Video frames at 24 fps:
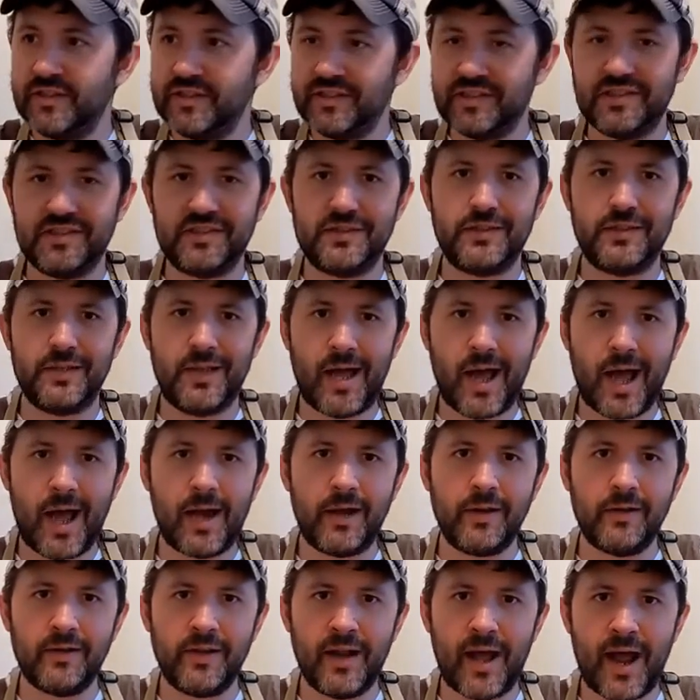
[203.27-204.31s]
this is
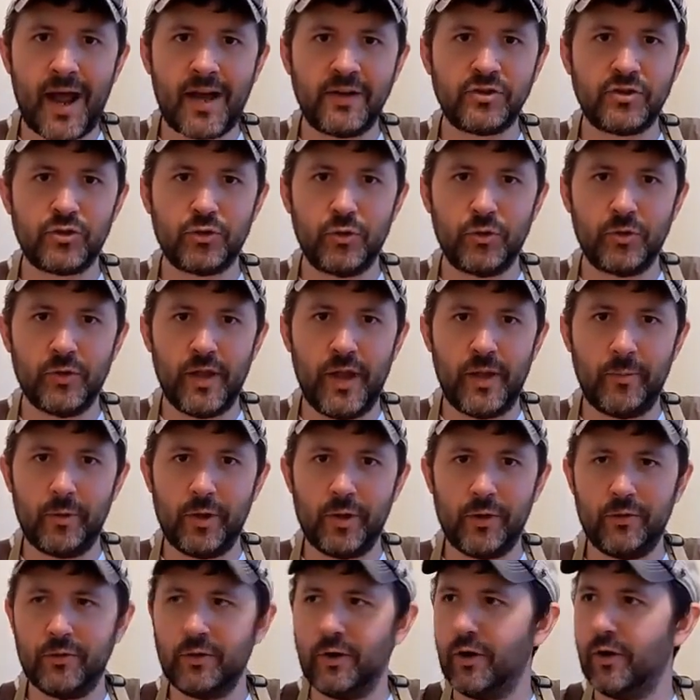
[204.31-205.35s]
not a natural
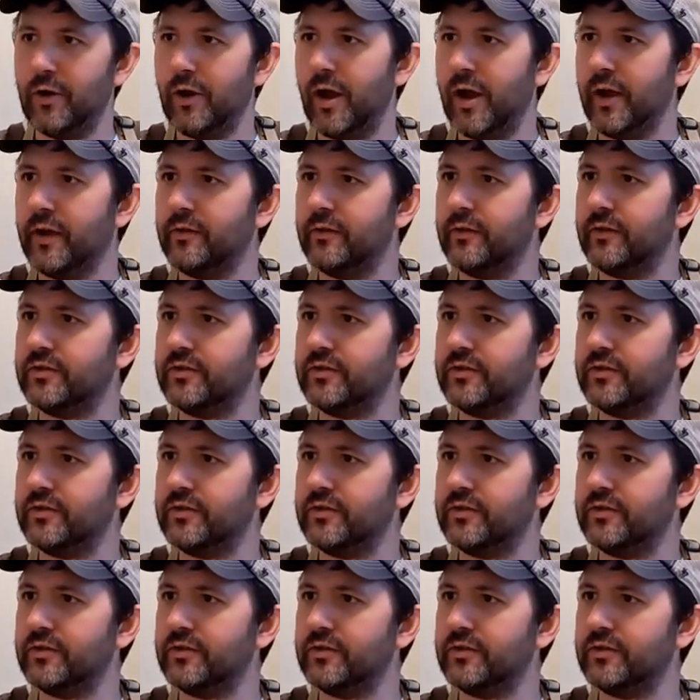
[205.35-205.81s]
lemon, all right?